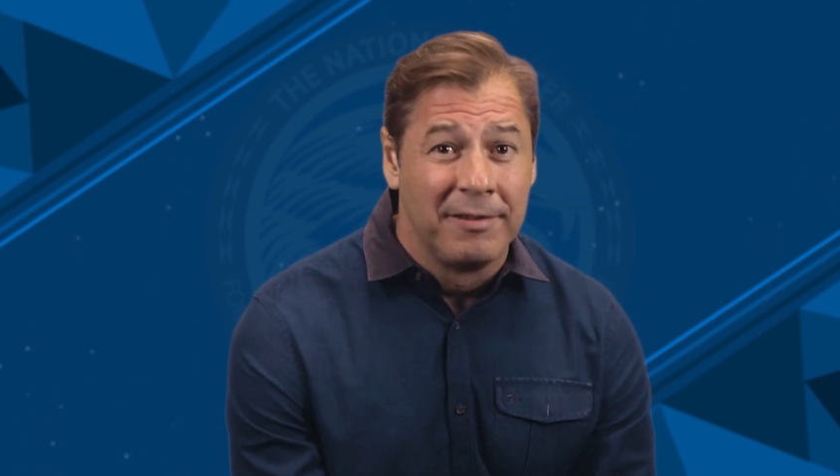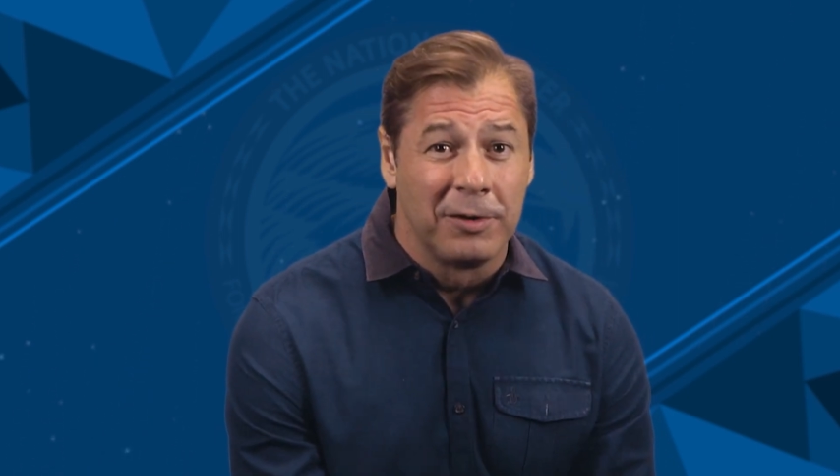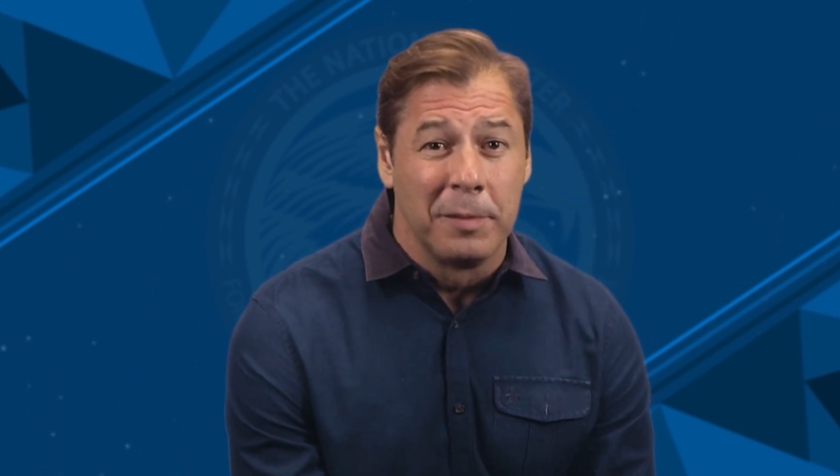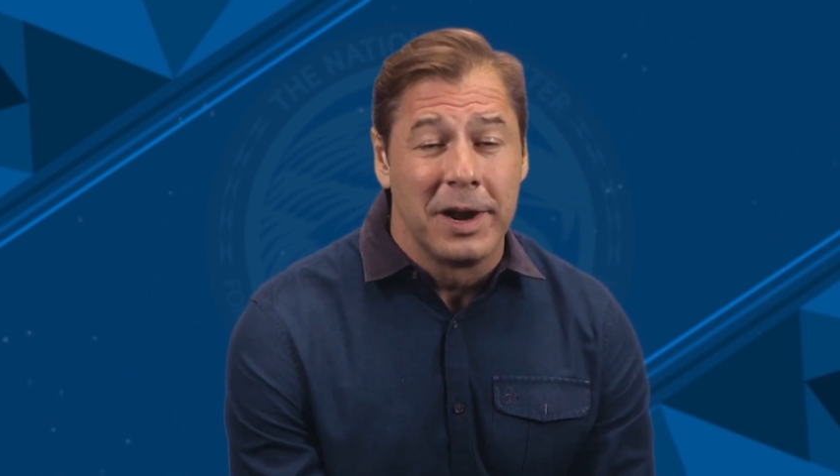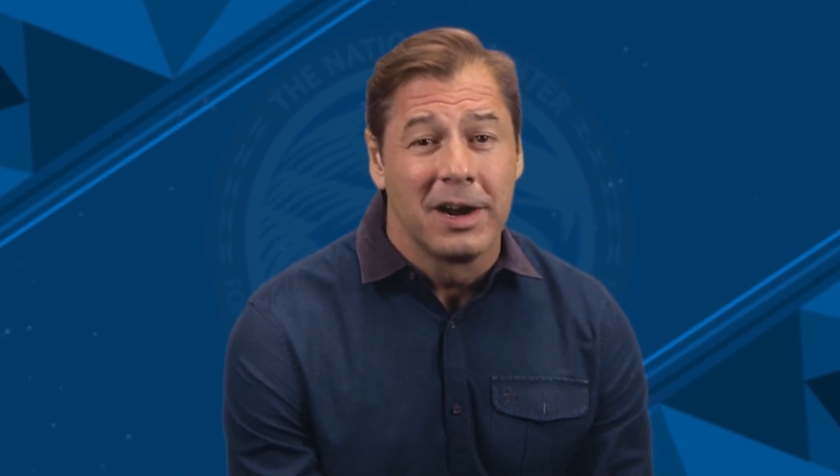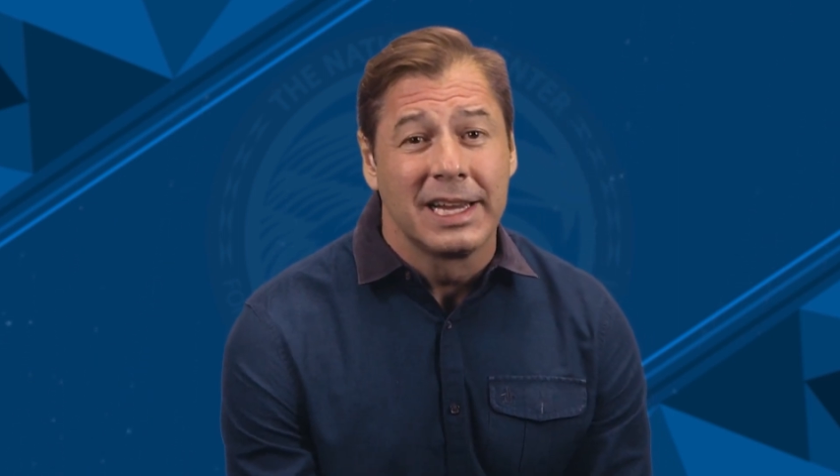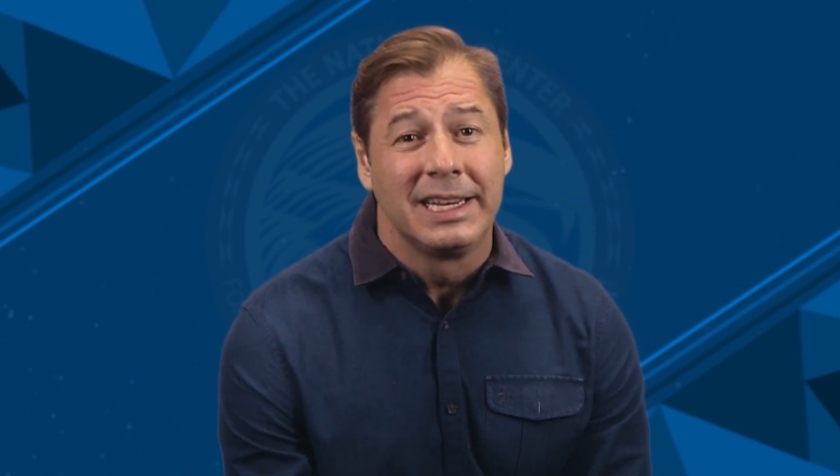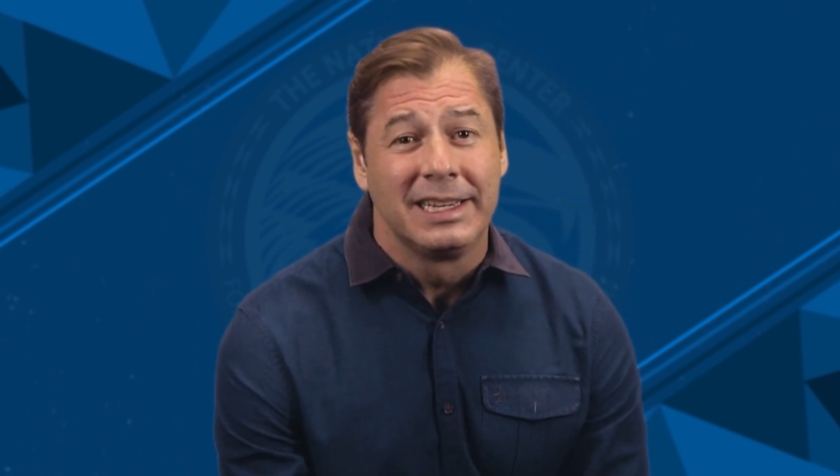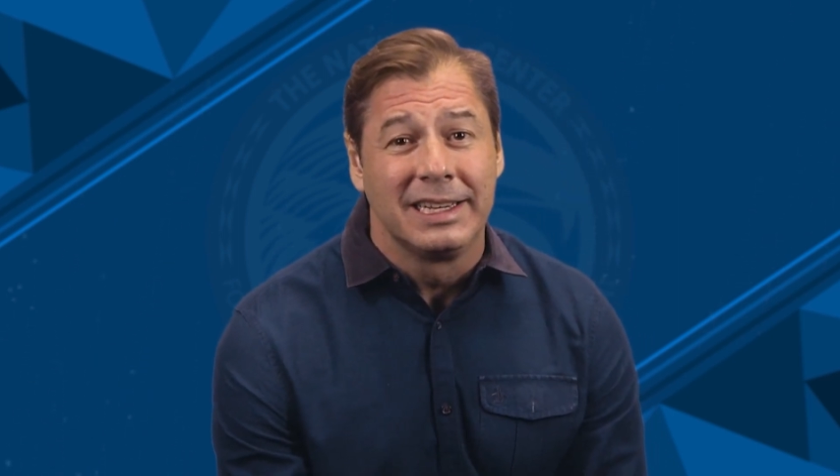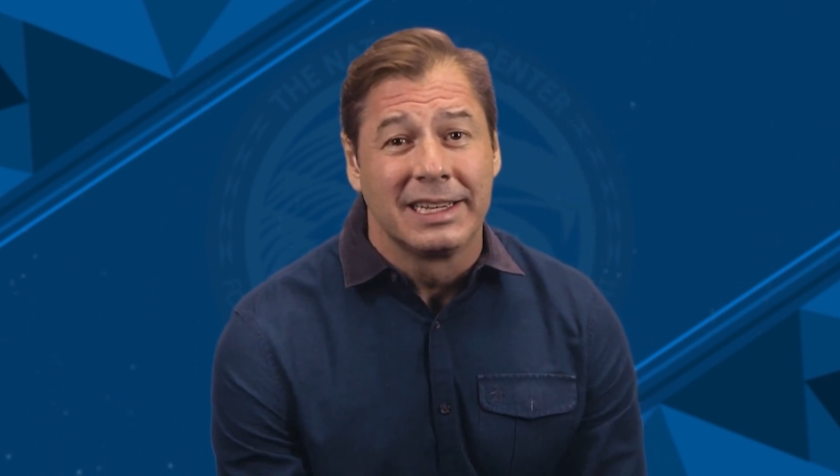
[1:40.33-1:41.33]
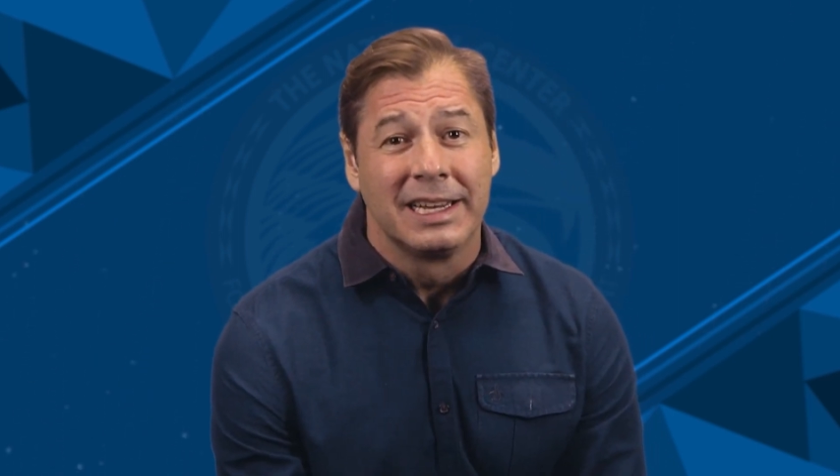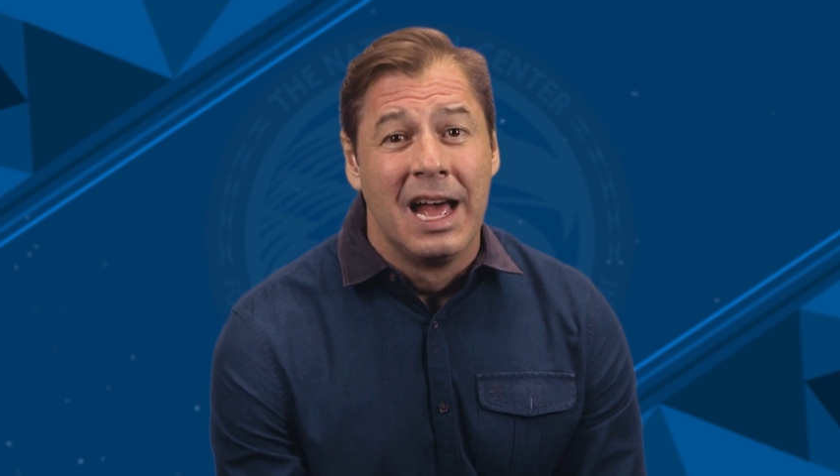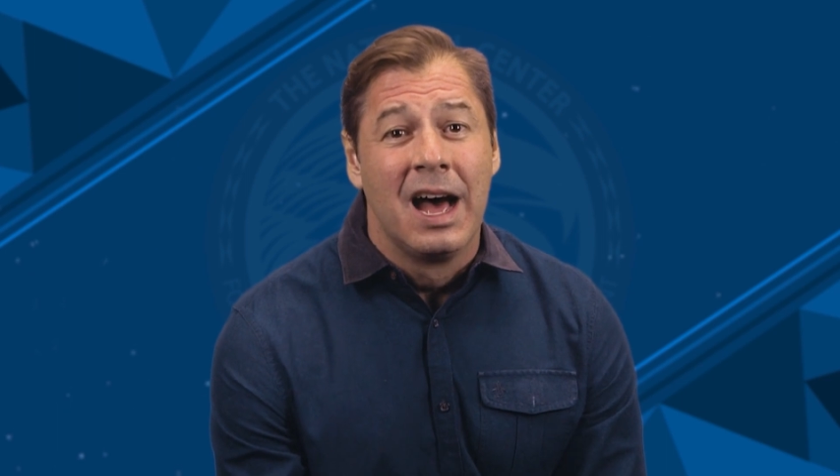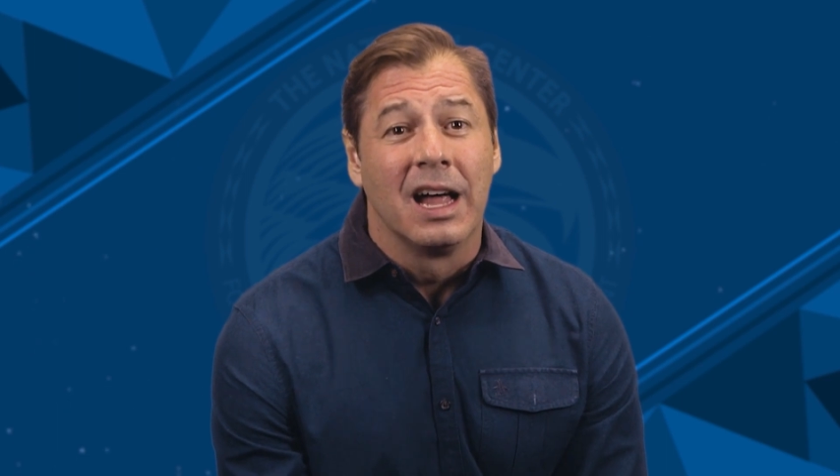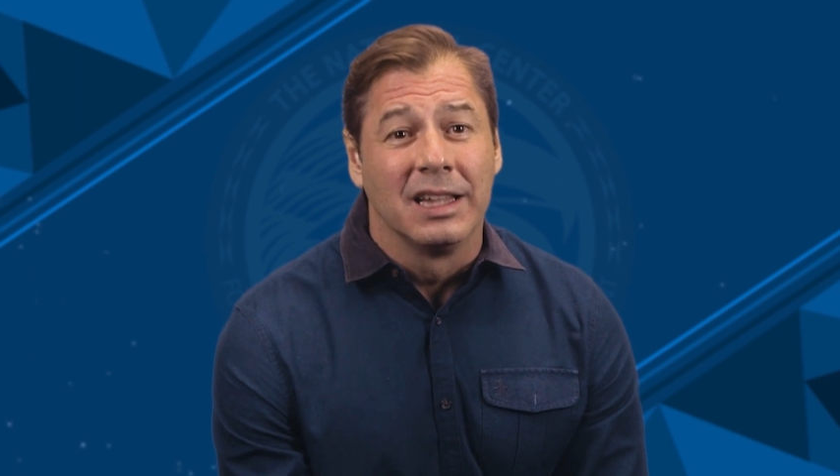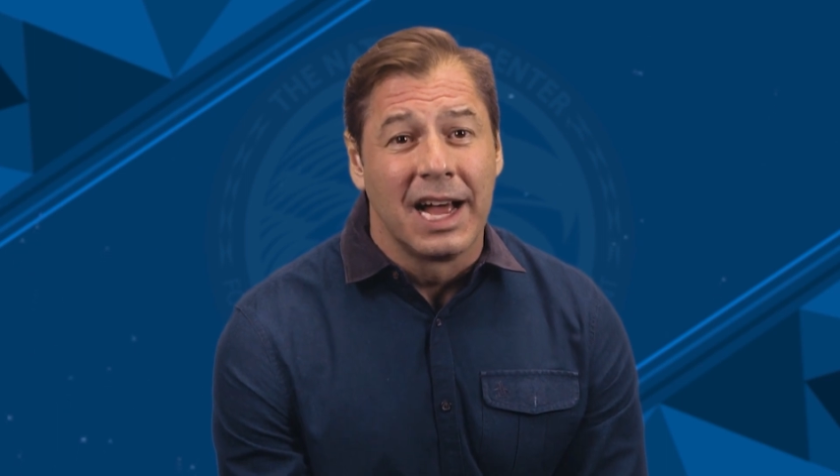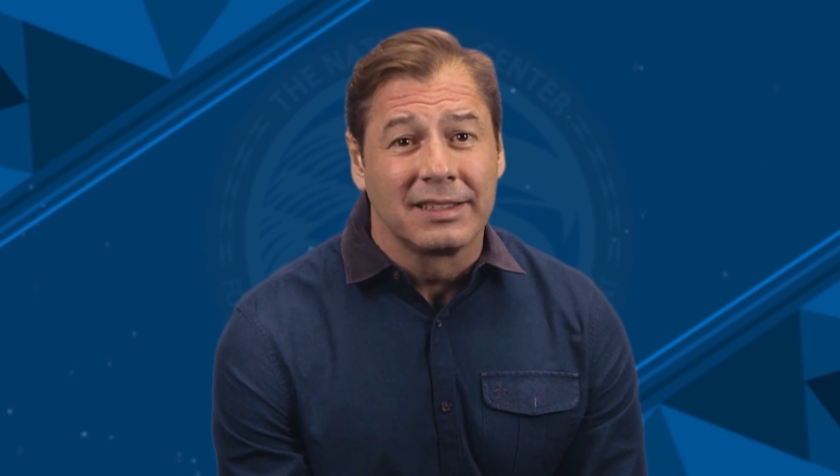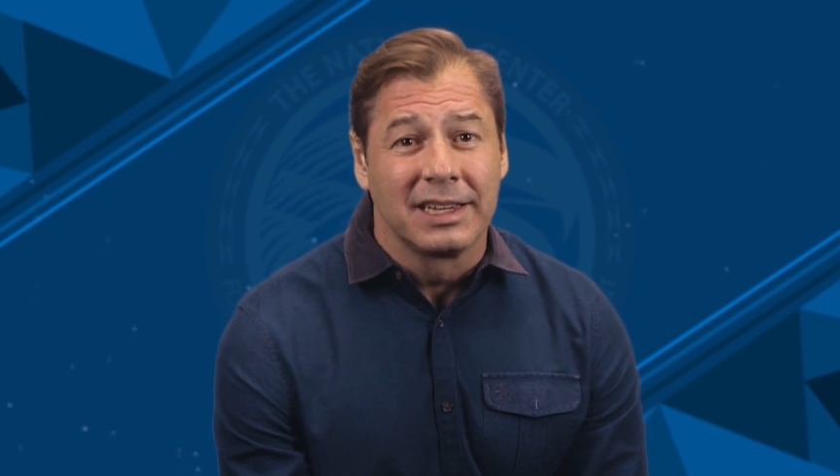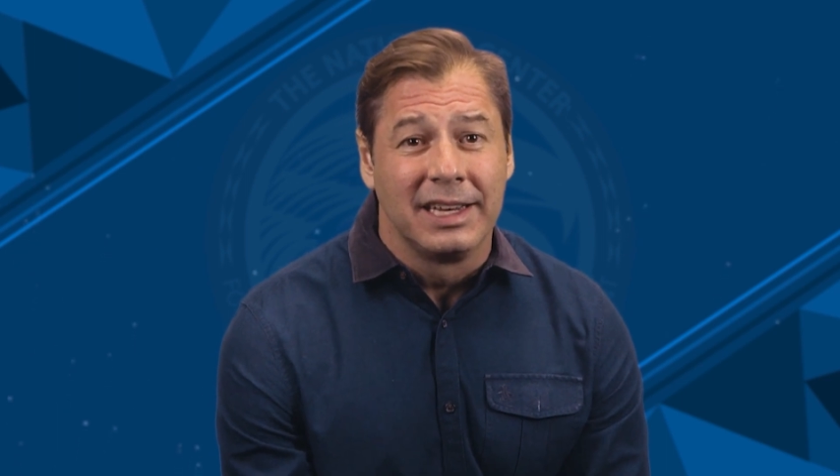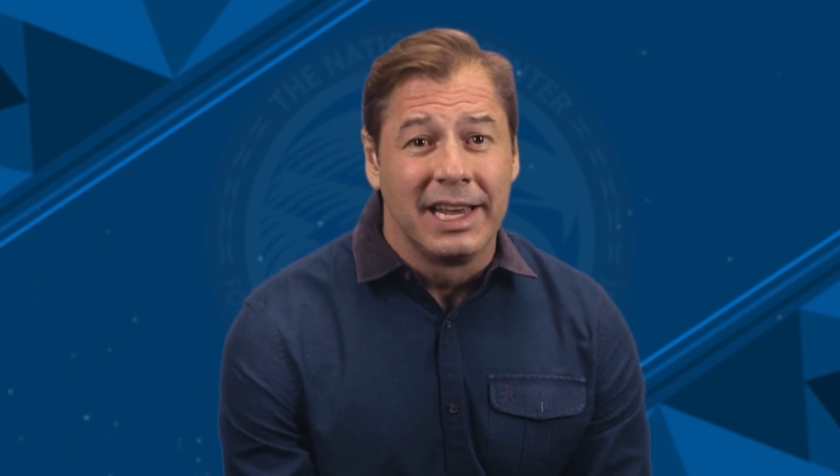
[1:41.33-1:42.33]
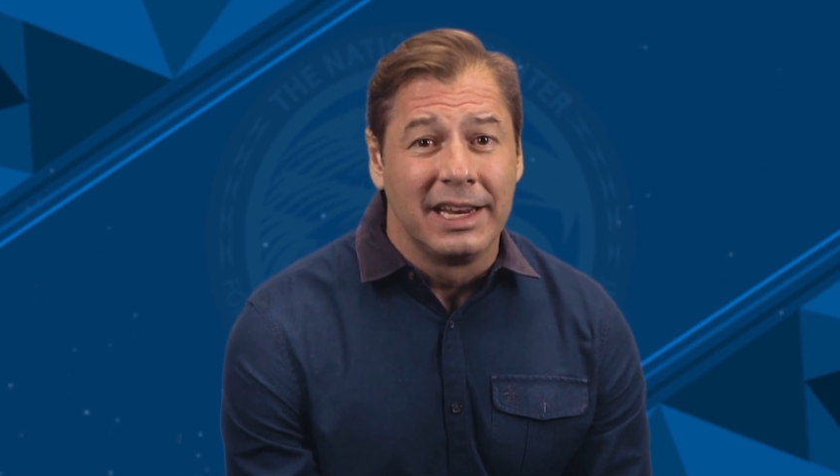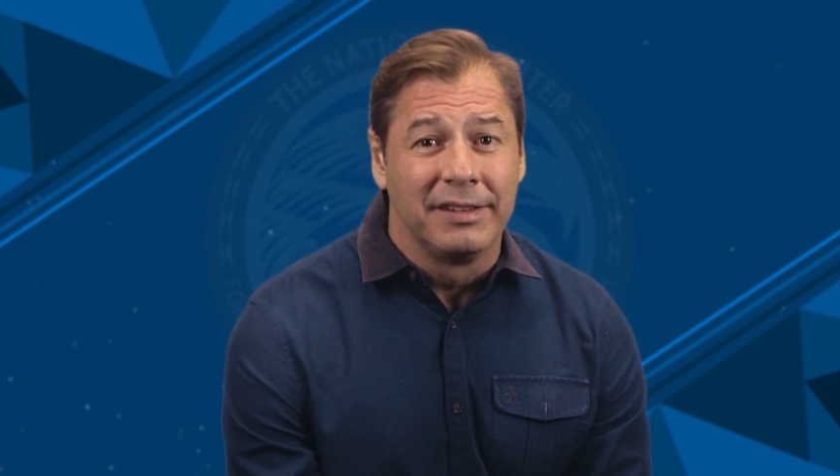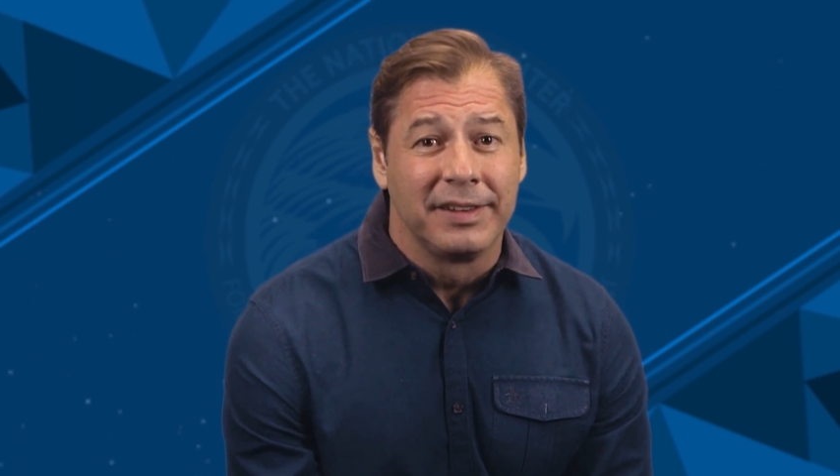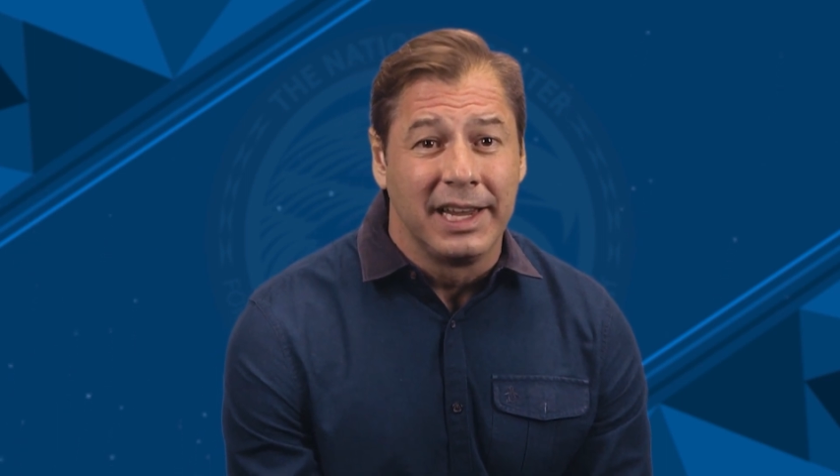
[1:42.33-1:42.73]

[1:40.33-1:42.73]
for American Indian, Alaska Native,